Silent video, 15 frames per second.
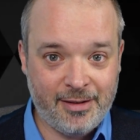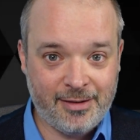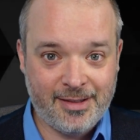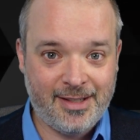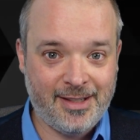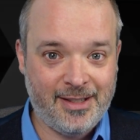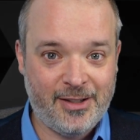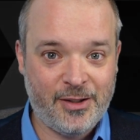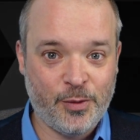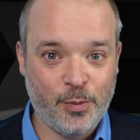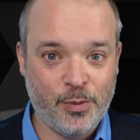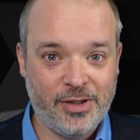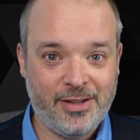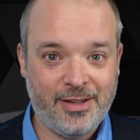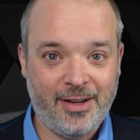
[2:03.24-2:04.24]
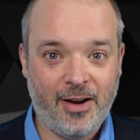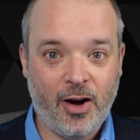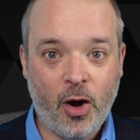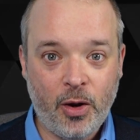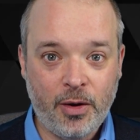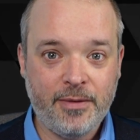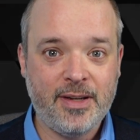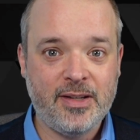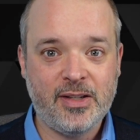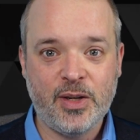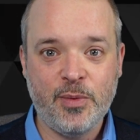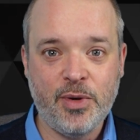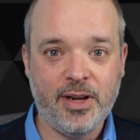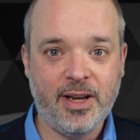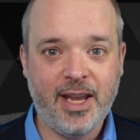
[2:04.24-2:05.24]
systems, all these
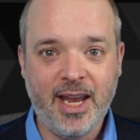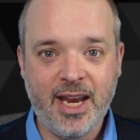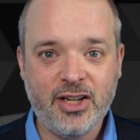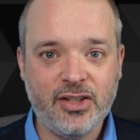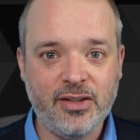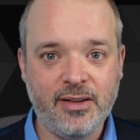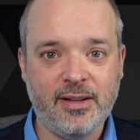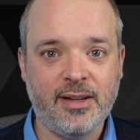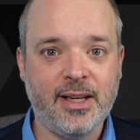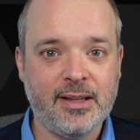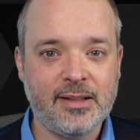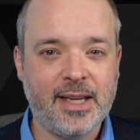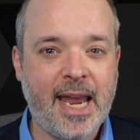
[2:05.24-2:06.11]
communication things.